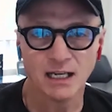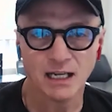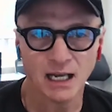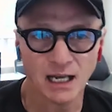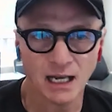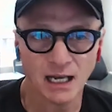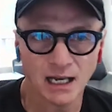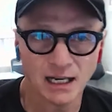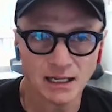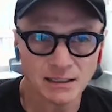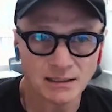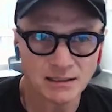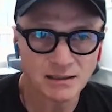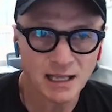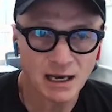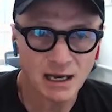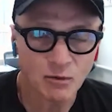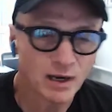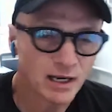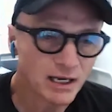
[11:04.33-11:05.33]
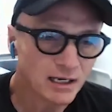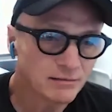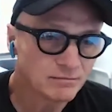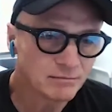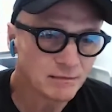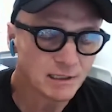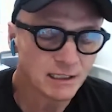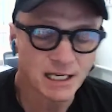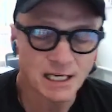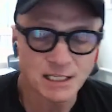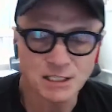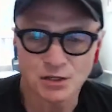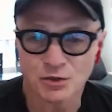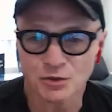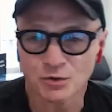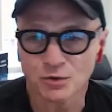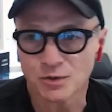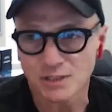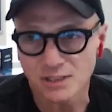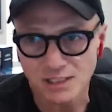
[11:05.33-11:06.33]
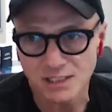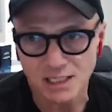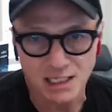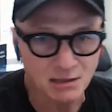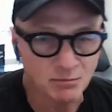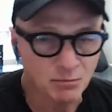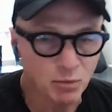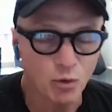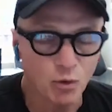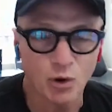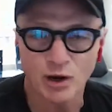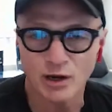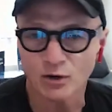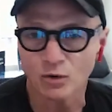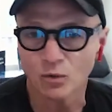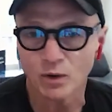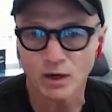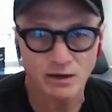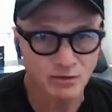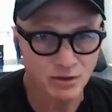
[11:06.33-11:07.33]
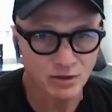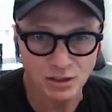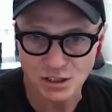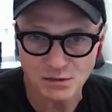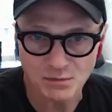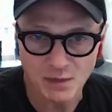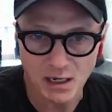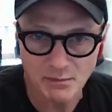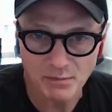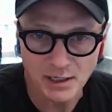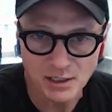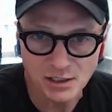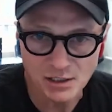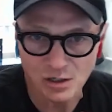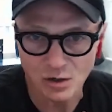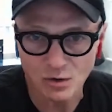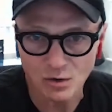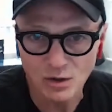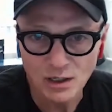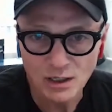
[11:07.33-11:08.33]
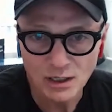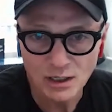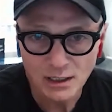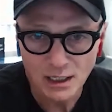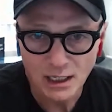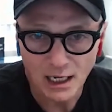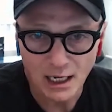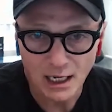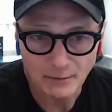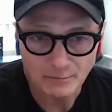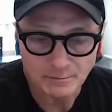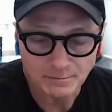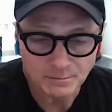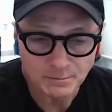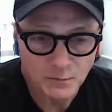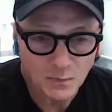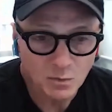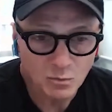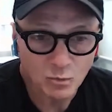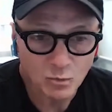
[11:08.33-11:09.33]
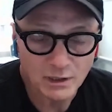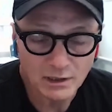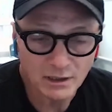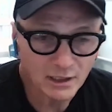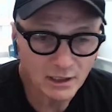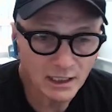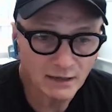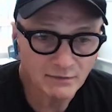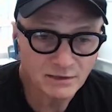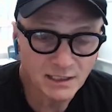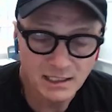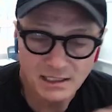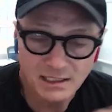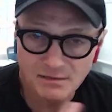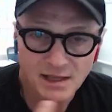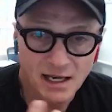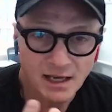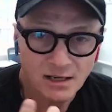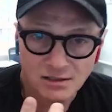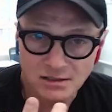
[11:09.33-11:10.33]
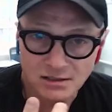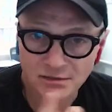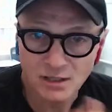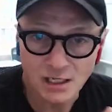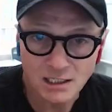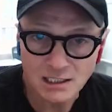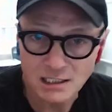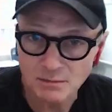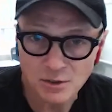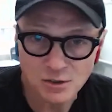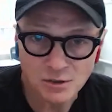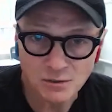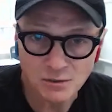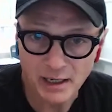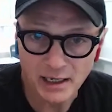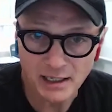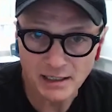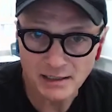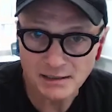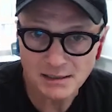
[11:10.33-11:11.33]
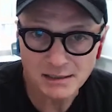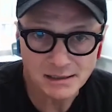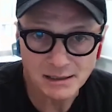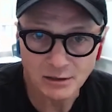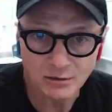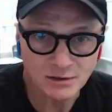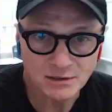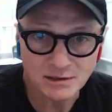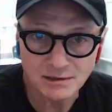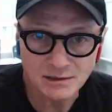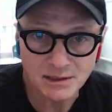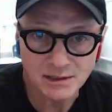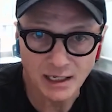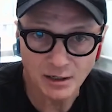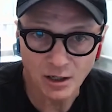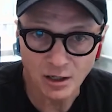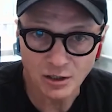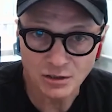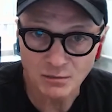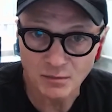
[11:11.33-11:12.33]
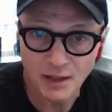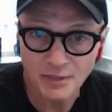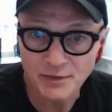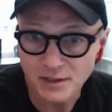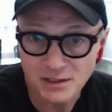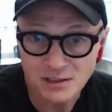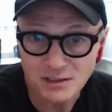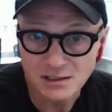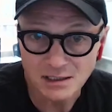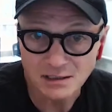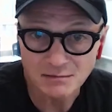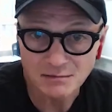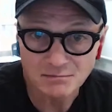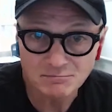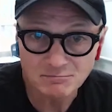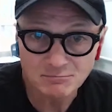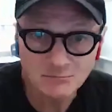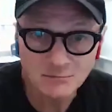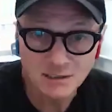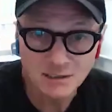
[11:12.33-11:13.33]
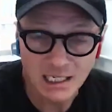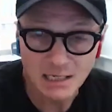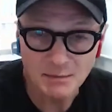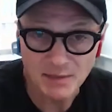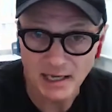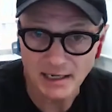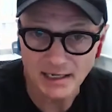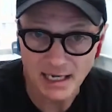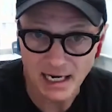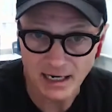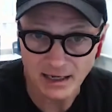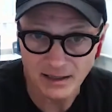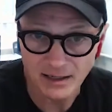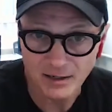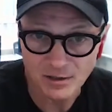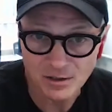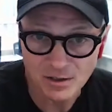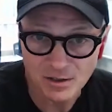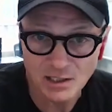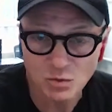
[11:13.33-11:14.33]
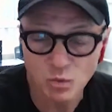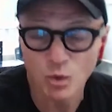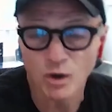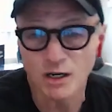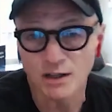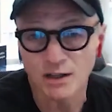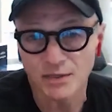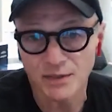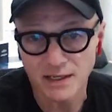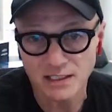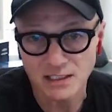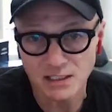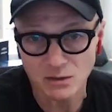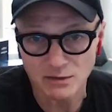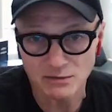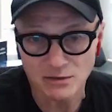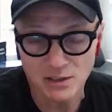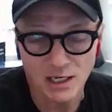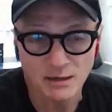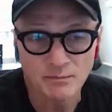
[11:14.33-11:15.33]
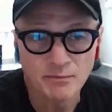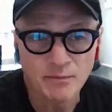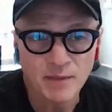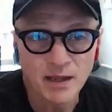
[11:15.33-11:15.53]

And that way it gets you through a sticking point or whatever else you might be. So we literally have tens of thousands of customers who pay us, $10 a month just to keep that data there. So that's one of the things that we've done.